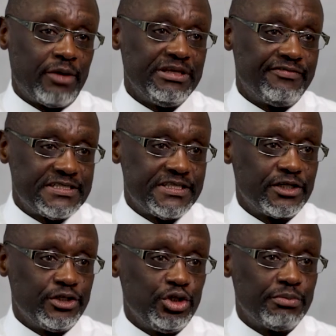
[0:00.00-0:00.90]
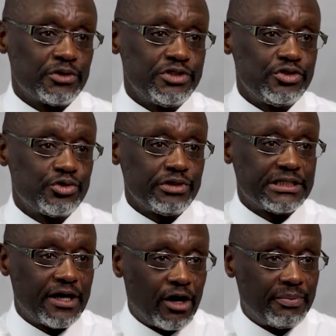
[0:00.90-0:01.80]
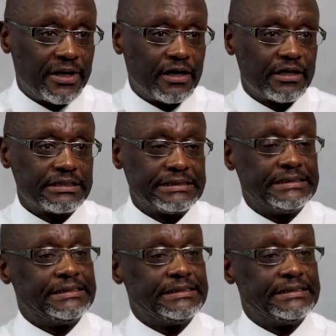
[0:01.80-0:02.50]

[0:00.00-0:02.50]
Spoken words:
investing in a new multi-storey car park,